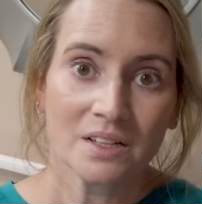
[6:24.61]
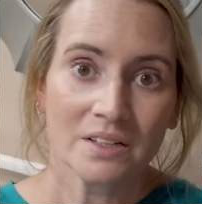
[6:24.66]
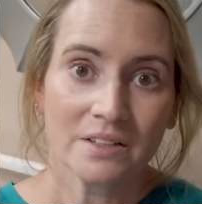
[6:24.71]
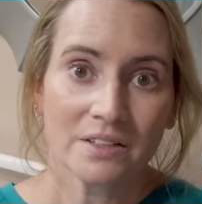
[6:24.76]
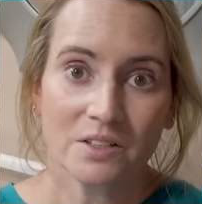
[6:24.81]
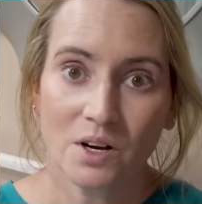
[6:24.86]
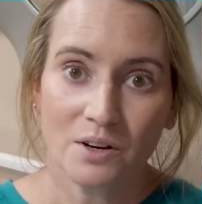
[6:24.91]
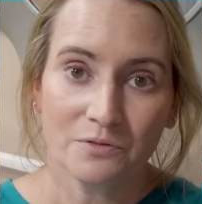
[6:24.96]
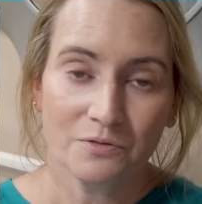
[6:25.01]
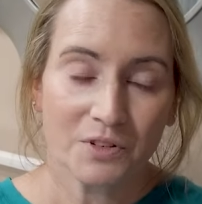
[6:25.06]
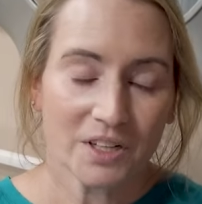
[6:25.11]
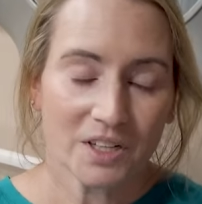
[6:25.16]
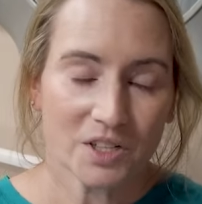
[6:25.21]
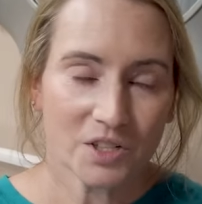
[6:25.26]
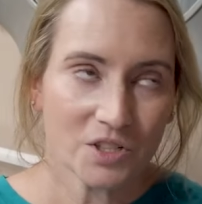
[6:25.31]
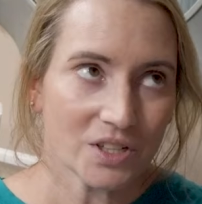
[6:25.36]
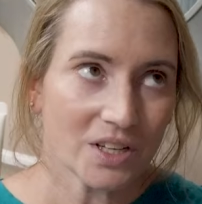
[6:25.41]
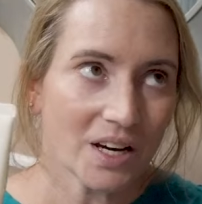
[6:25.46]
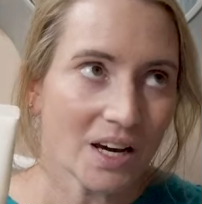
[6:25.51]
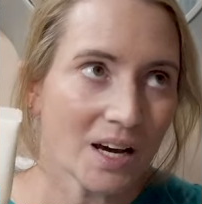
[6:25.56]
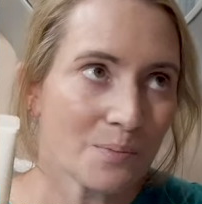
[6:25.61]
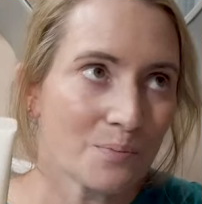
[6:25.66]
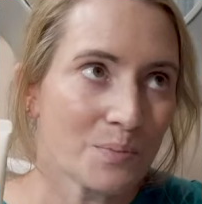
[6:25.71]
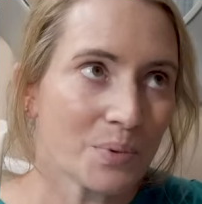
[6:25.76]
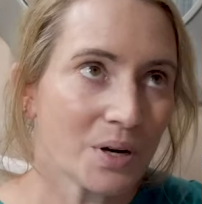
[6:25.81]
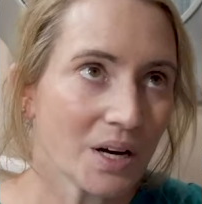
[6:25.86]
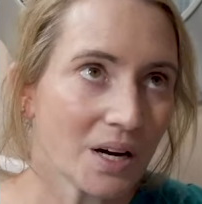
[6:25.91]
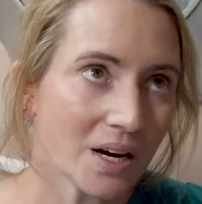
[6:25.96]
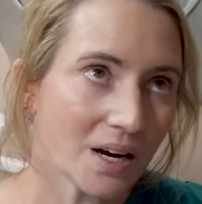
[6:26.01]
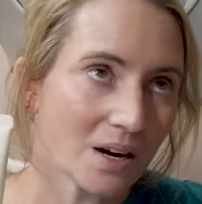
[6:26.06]
So I finished up,
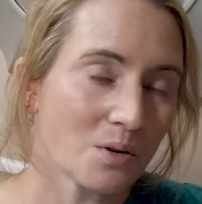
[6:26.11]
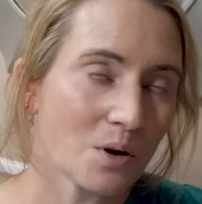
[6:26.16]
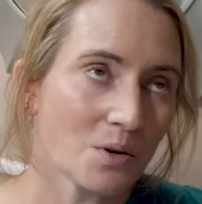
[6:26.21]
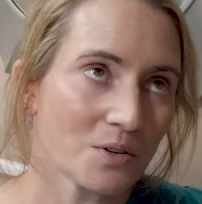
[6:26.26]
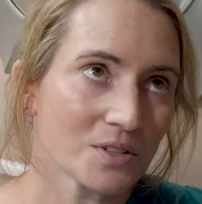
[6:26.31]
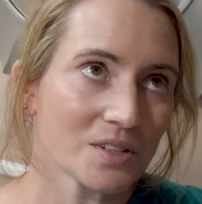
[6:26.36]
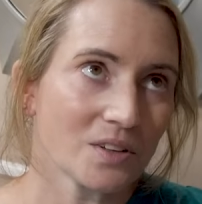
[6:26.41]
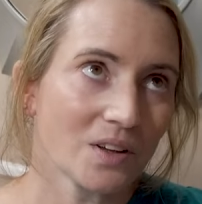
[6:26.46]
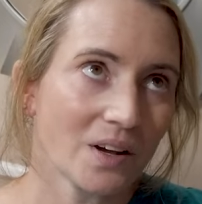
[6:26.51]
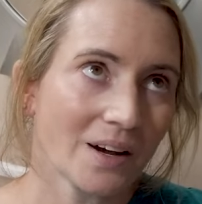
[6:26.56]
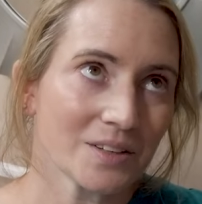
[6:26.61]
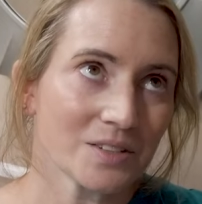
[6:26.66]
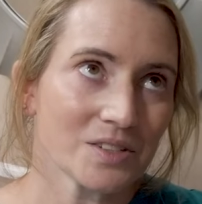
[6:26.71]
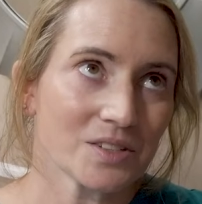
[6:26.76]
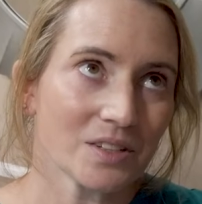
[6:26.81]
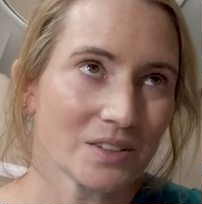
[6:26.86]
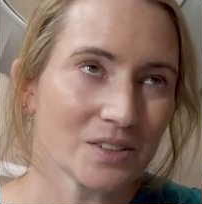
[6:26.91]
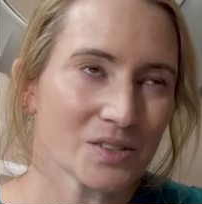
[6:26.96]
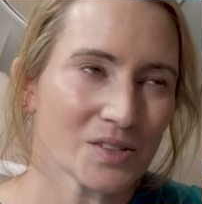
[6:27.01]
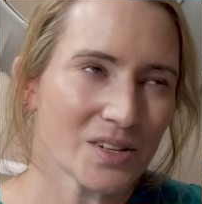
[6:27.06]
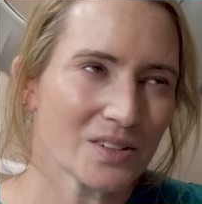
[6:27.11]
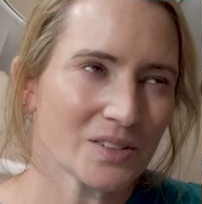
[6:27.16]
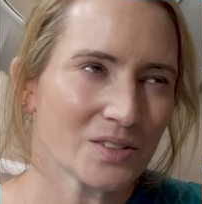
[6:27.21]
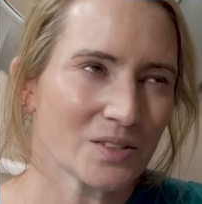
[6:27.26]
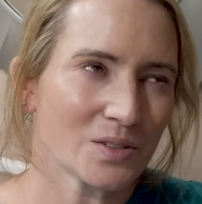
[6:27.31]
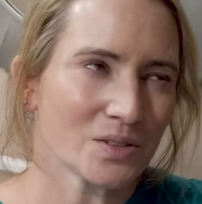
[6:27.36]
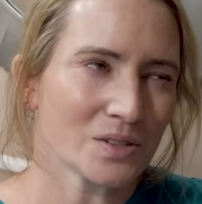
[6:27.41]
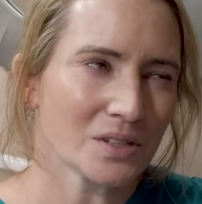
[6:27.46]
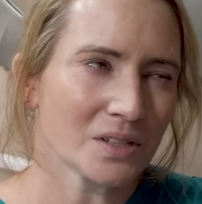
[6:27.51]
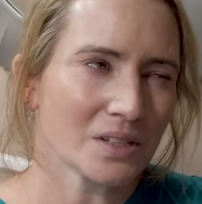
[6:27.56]
what was the last sunscreen I was
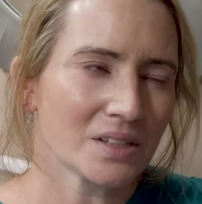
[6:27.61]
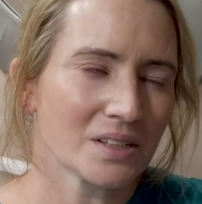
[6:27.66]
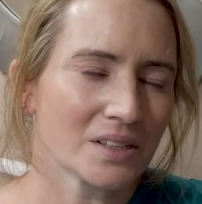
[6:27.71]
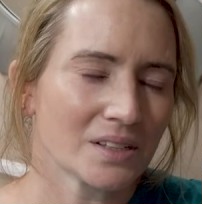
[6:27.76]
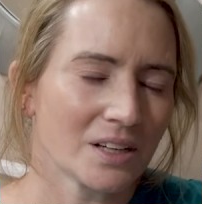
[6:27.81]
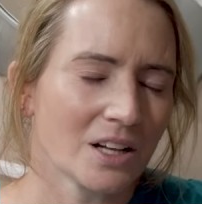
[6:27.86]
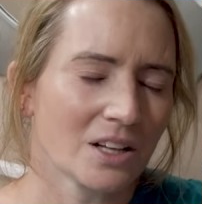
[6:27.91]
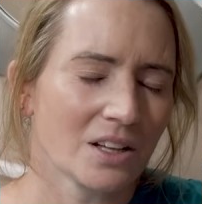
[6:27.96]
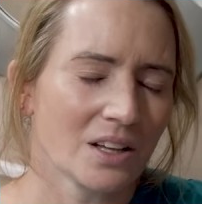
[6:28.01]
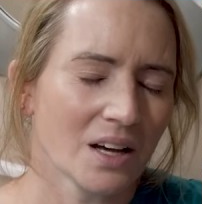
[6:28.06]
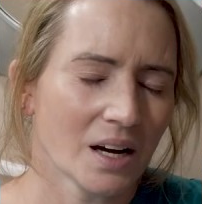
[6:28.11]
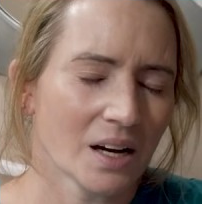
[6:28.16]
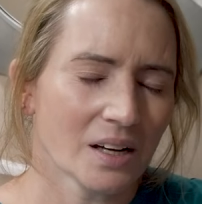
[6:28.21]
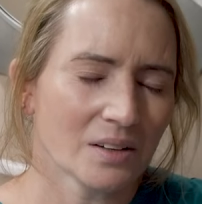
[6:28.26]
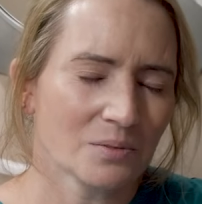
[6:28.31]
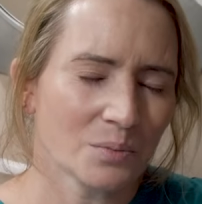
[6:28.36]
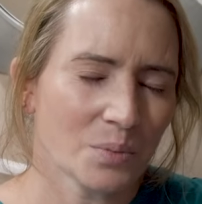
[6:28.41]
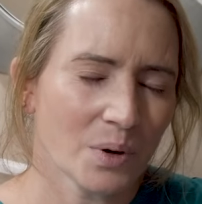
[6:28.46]
using a lot?